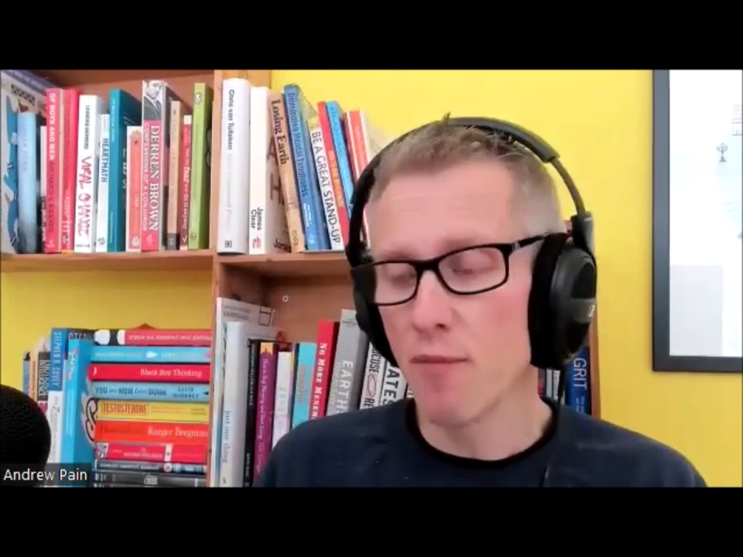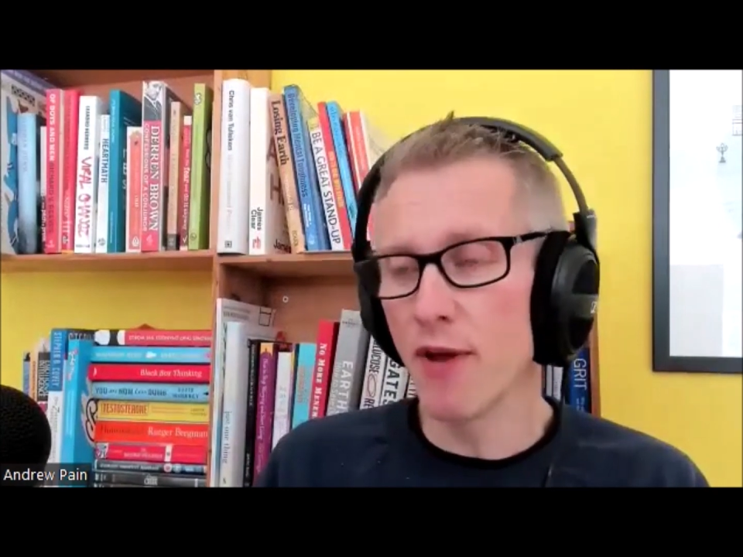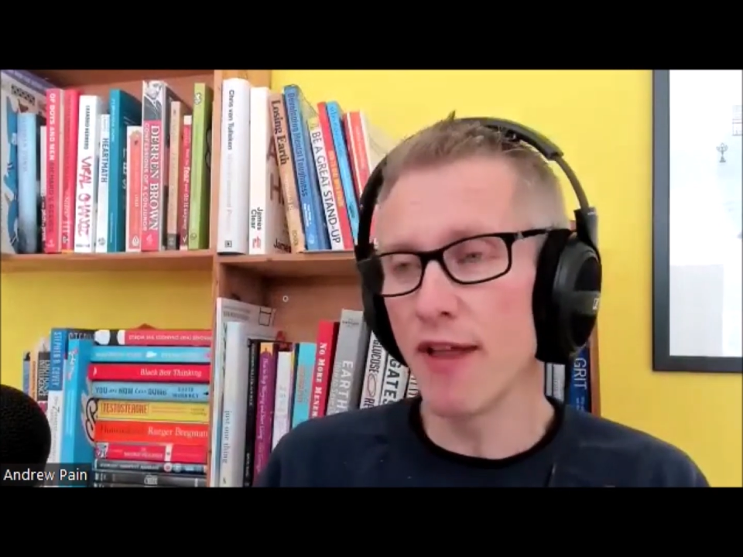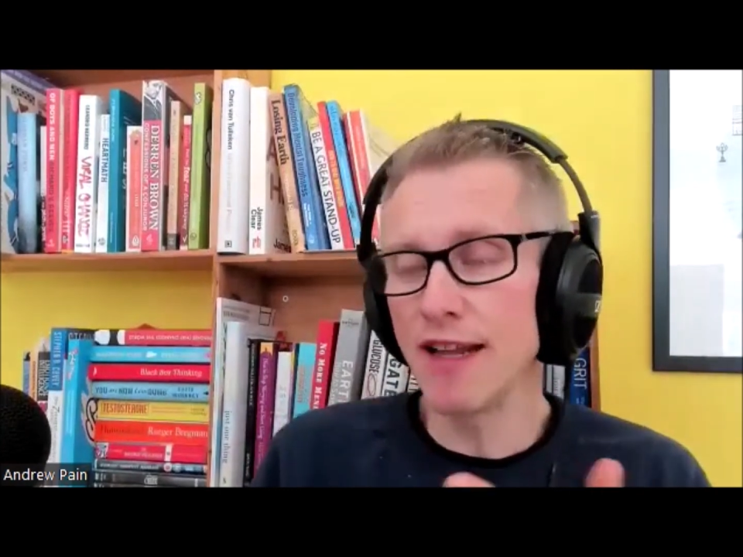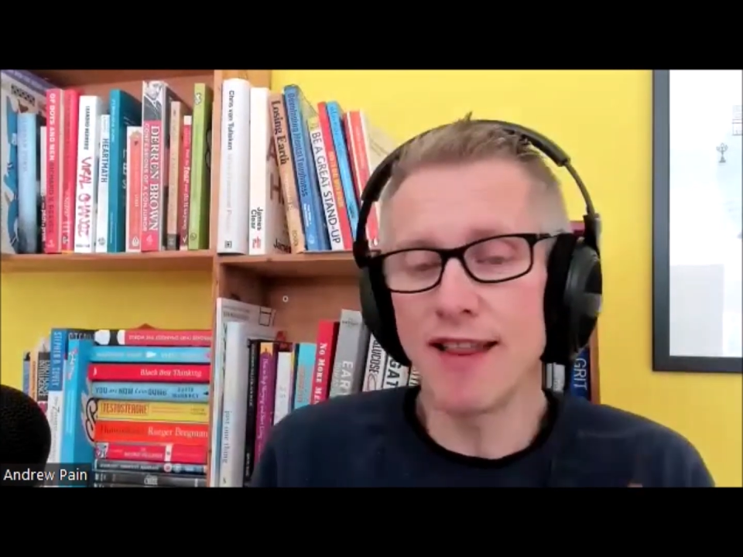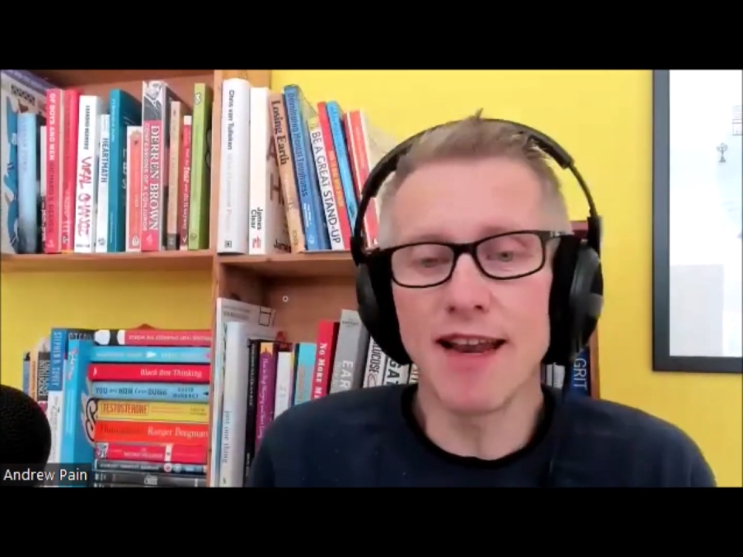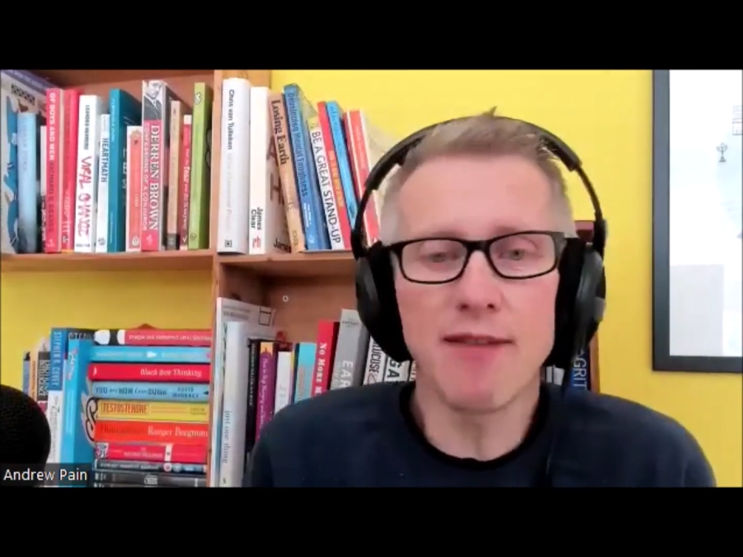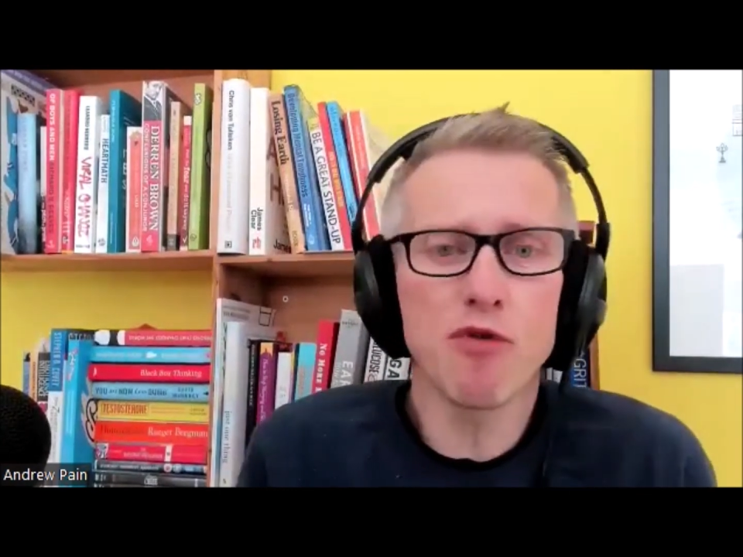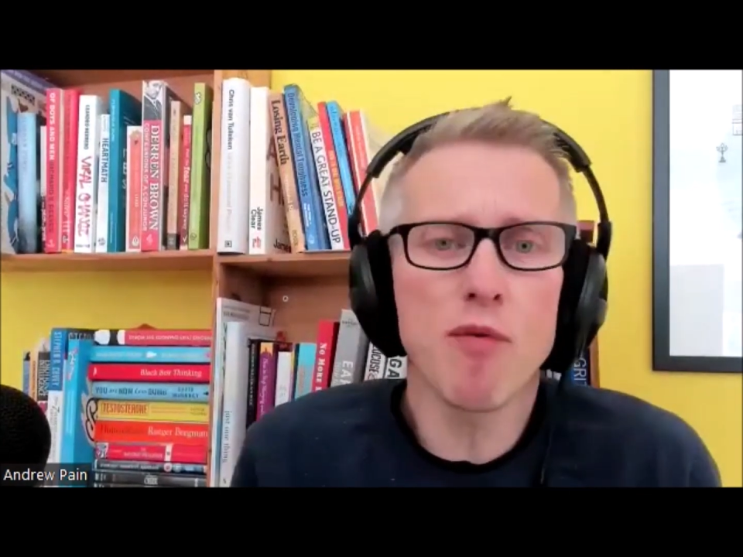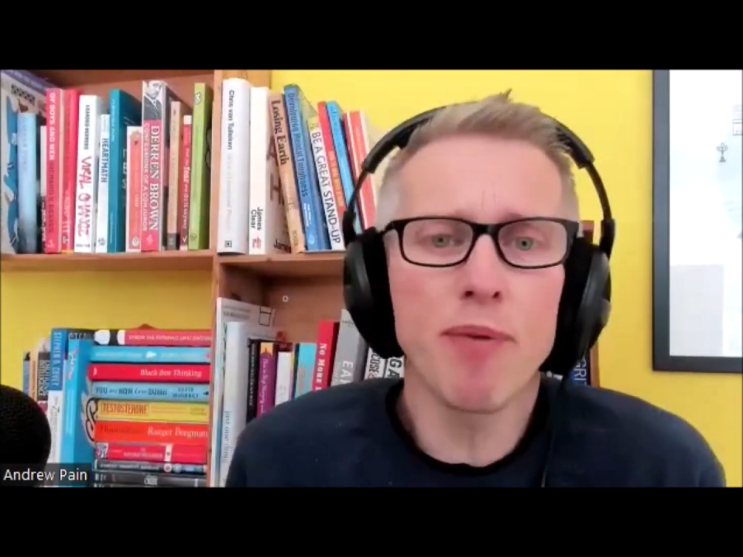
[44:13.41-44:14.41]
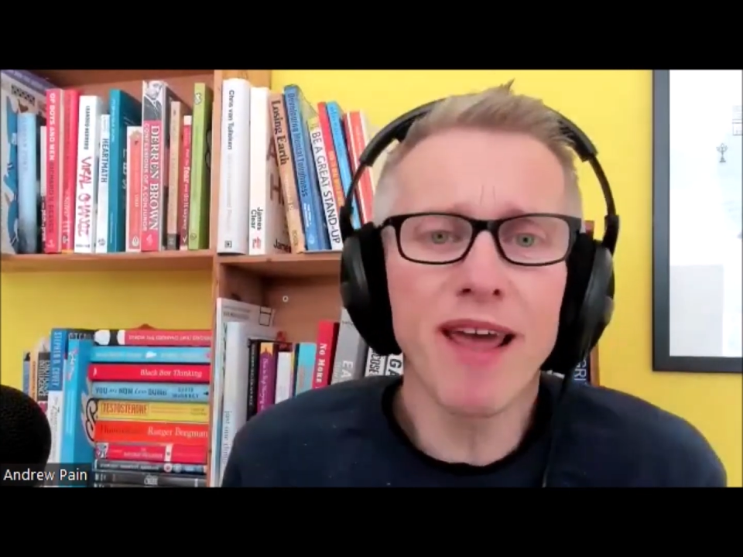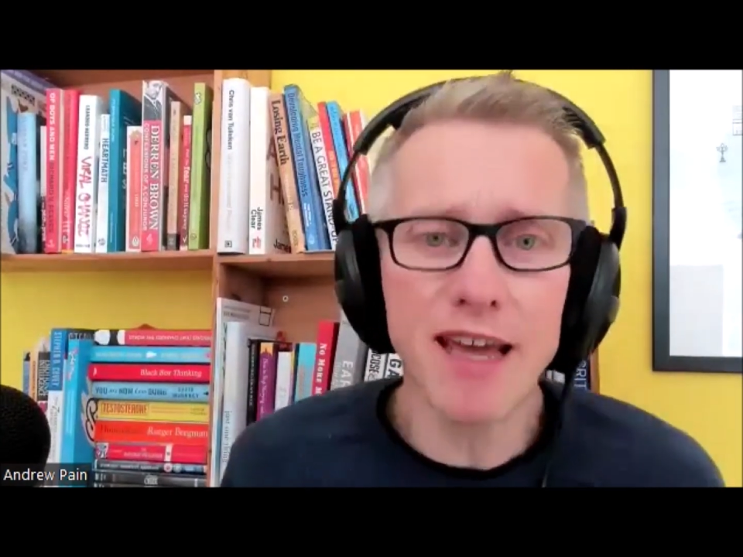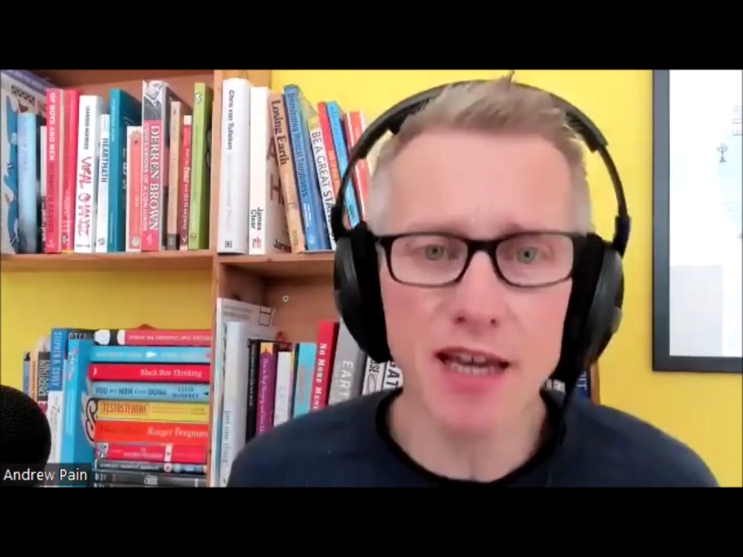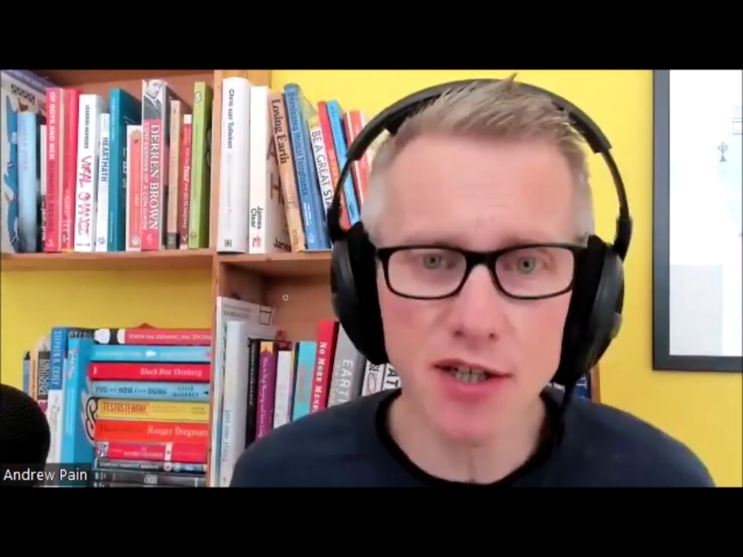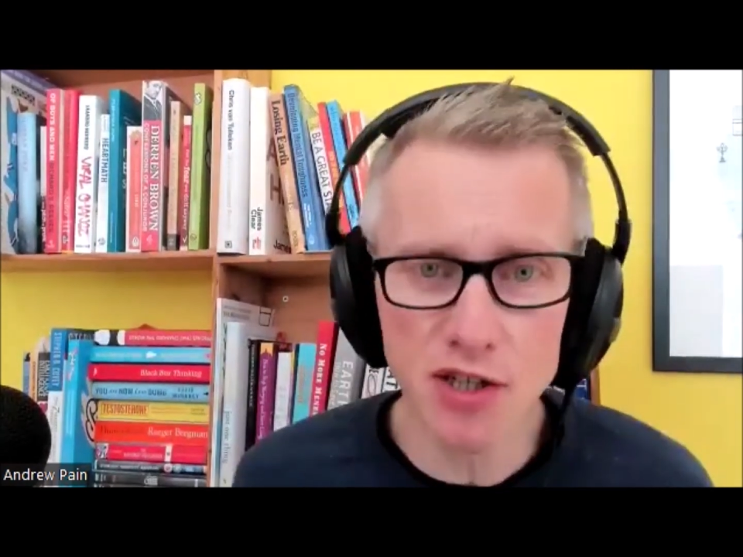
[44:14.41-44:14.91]
but there never
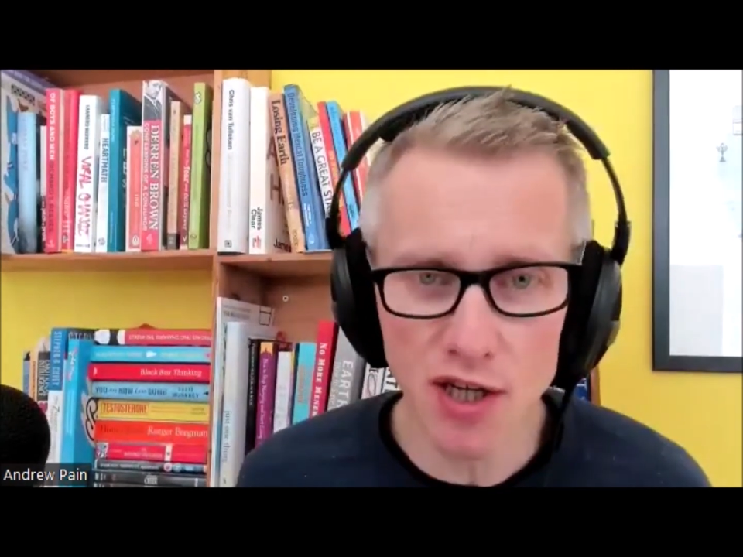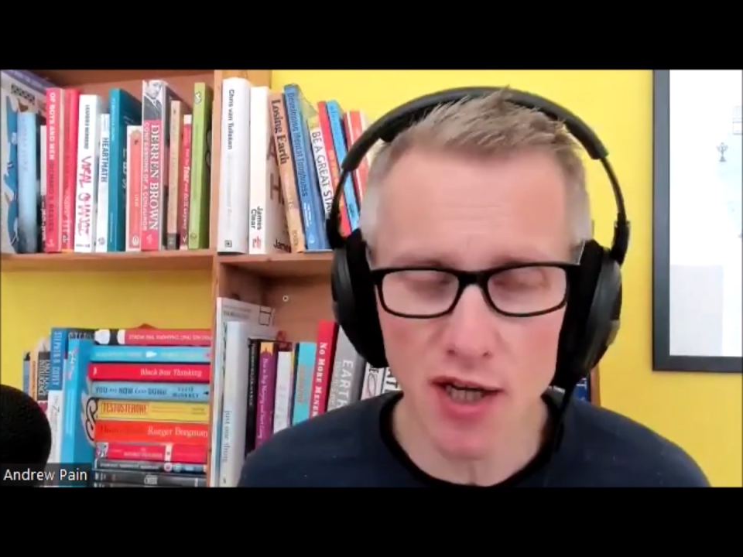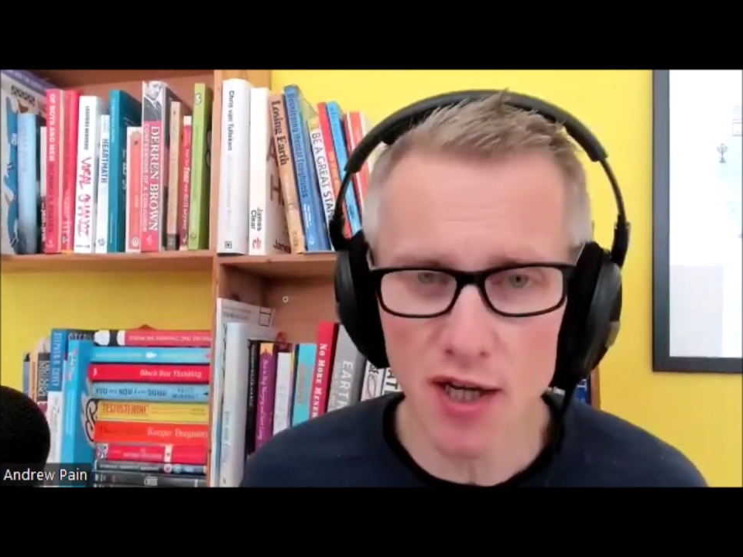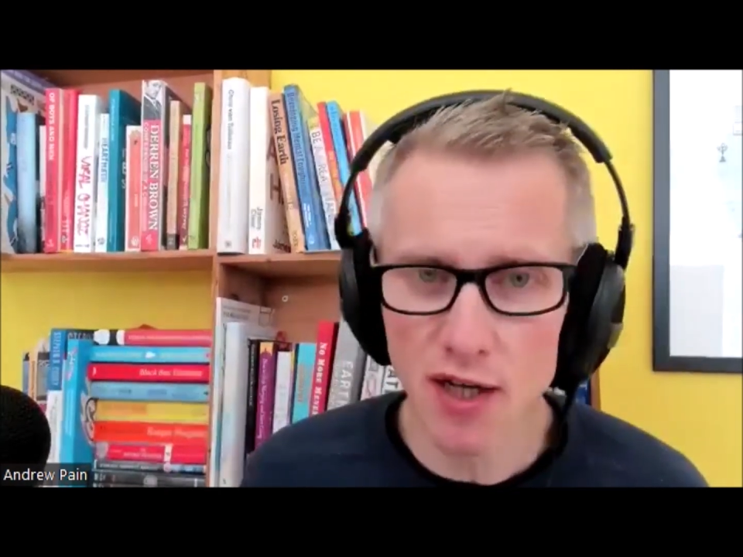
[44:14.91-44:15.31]
appears